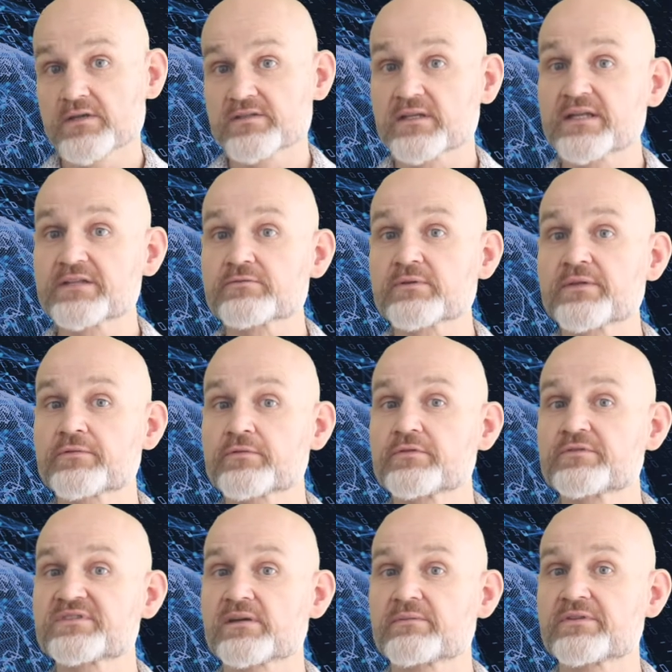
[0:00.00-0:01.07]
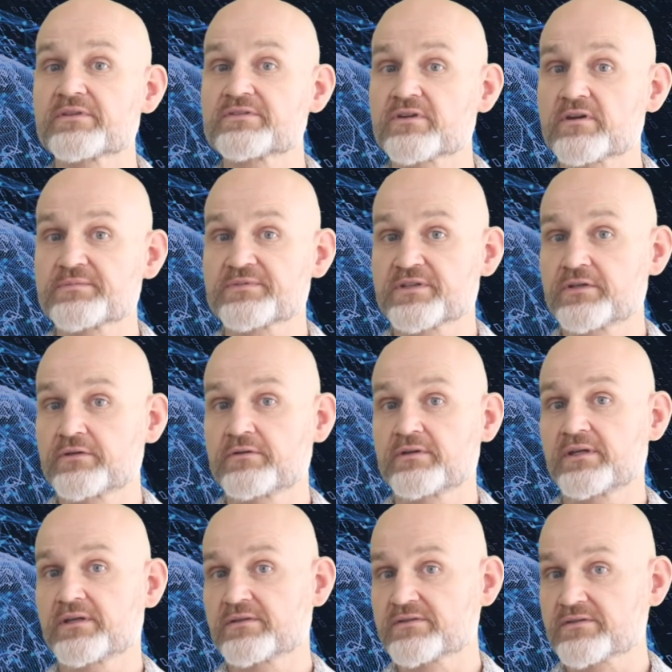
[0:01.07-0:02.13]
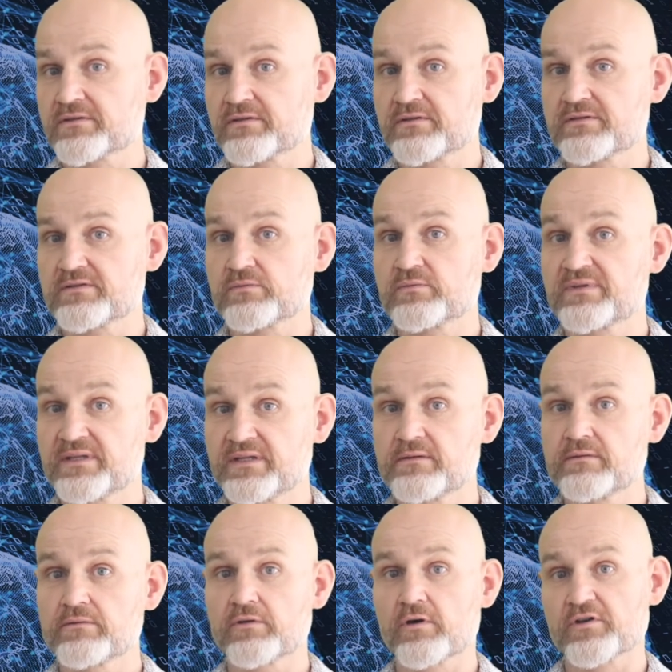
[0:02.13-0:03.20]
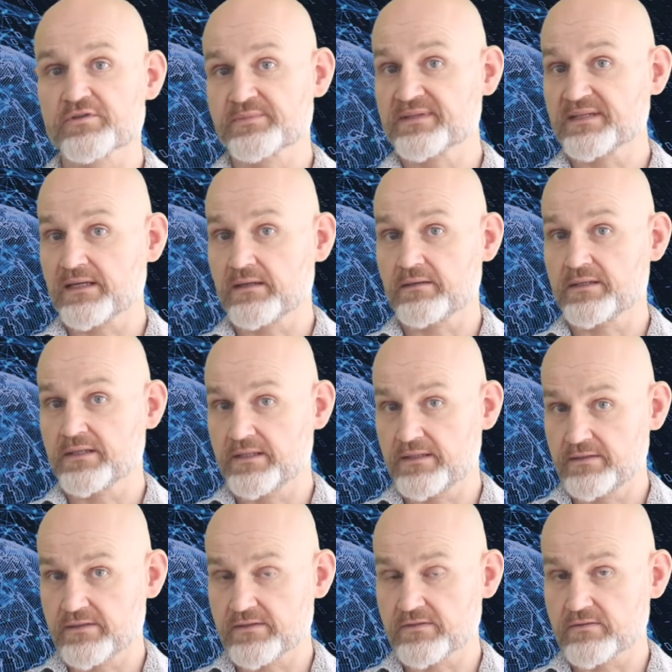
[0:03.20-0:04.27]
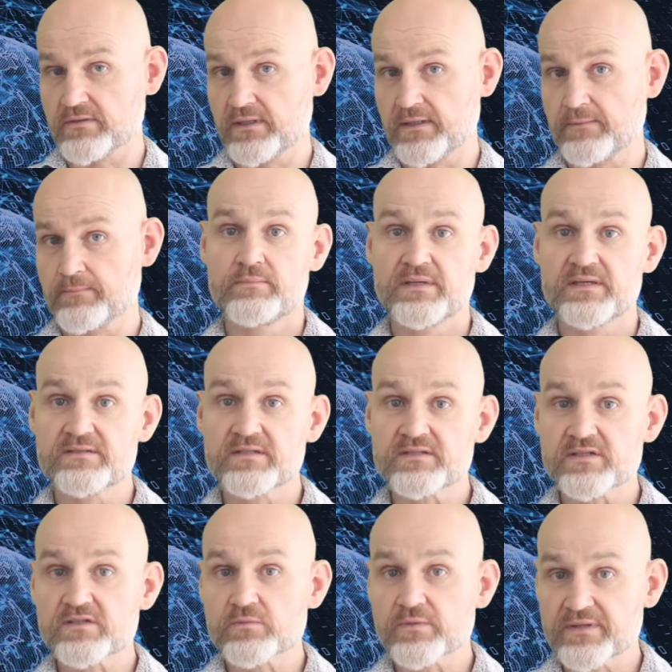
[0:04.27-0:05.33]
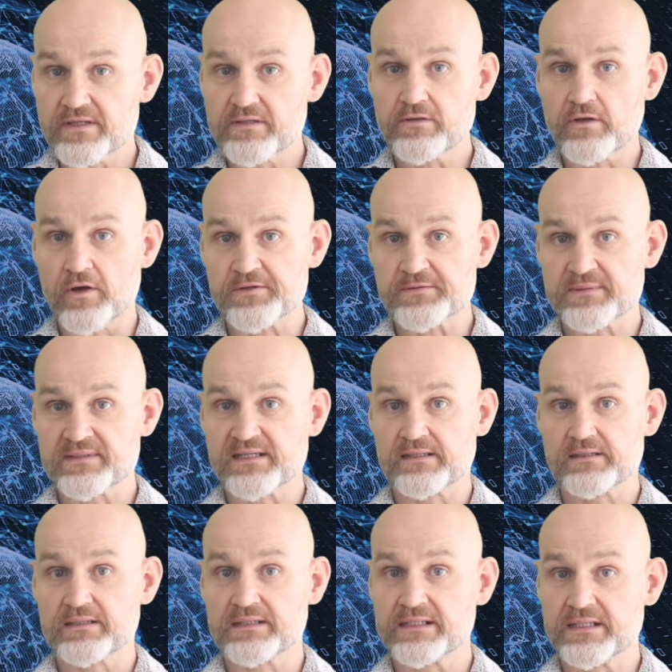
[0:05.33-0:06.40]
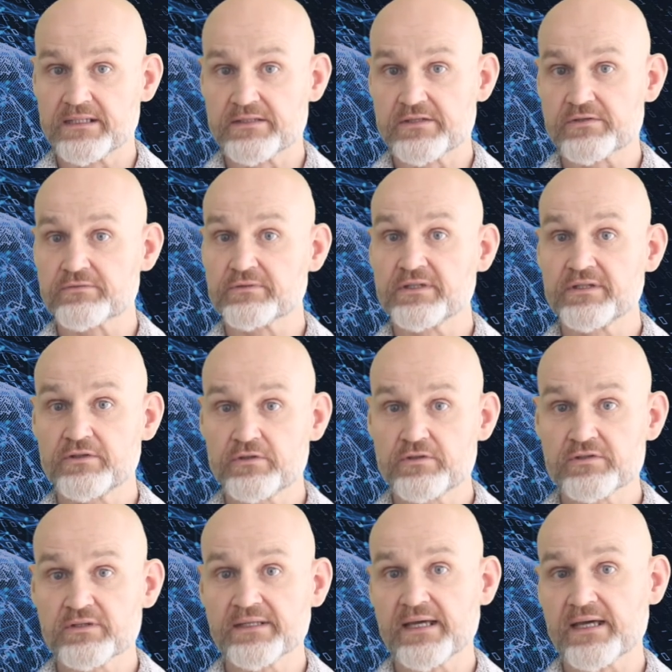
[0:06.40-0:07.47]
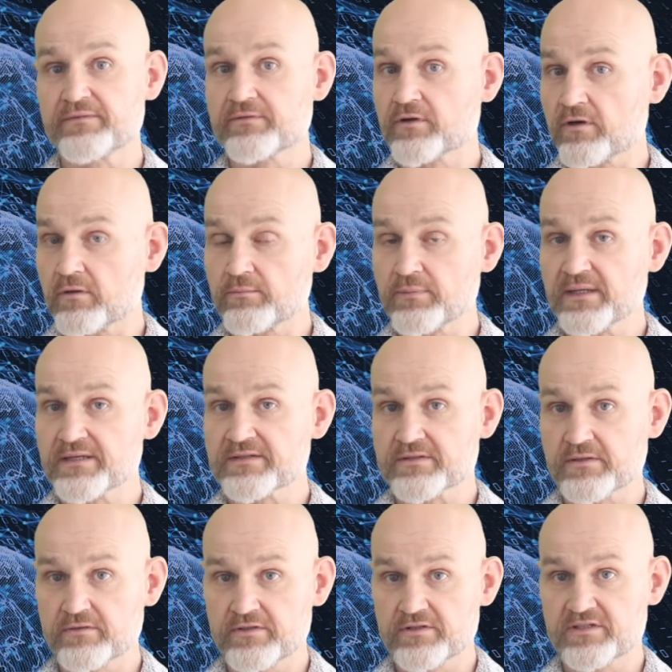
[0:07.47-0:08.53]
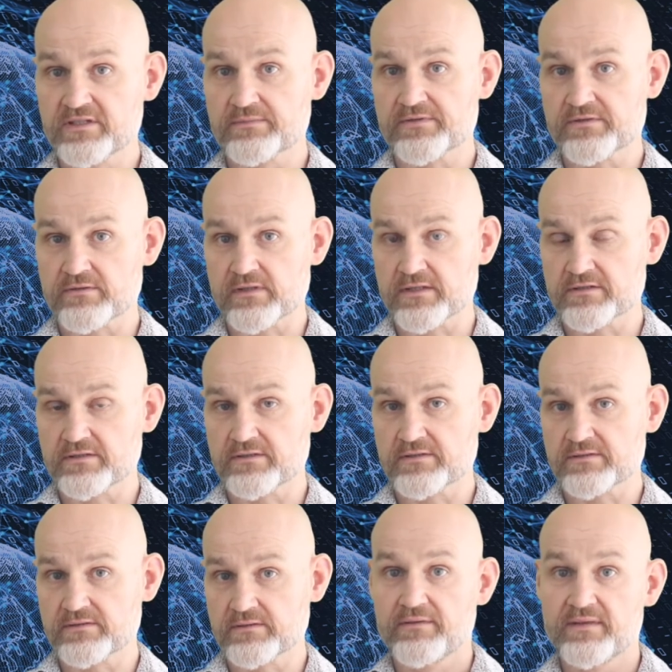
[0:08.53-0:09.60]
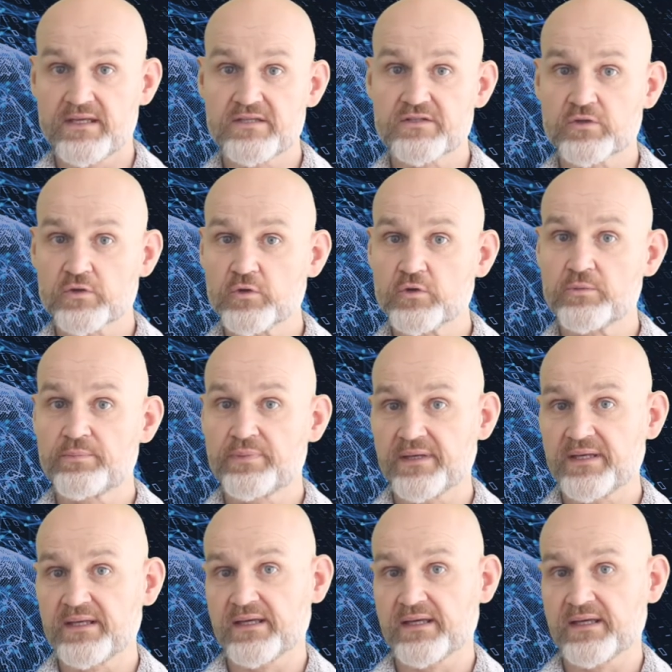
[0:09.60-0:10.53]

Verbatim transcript: So let's run through some of the top security concerns within the hospitality industry. Businesses within the hospitality industry usually have complex ownership structures. These could be